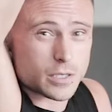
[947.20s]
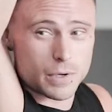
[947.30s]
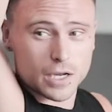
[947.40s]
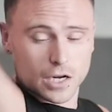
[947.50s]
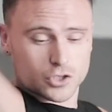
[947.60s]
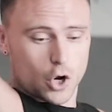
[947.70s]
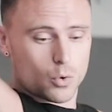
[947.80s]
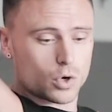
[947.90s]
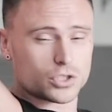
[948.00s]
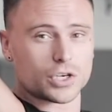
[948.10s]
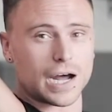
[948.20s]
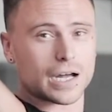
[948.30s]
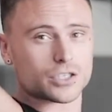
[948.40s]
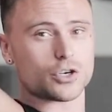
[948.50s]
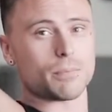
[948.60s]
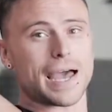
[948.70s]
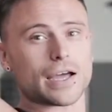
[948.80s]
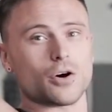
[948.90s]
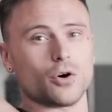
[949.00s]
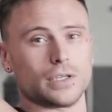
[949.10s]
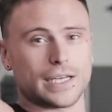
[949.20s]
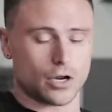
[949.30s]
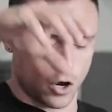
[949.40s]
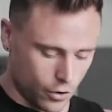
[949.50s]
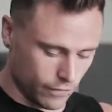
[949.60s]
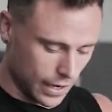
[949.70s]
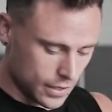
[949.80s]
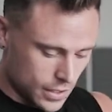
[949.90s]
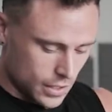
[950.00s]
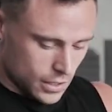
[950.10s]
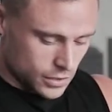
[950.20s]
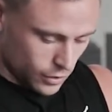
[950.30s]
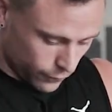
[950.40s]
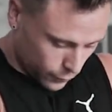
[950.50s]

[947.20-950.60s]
a bit. I don't want you to arch your back or lean over. So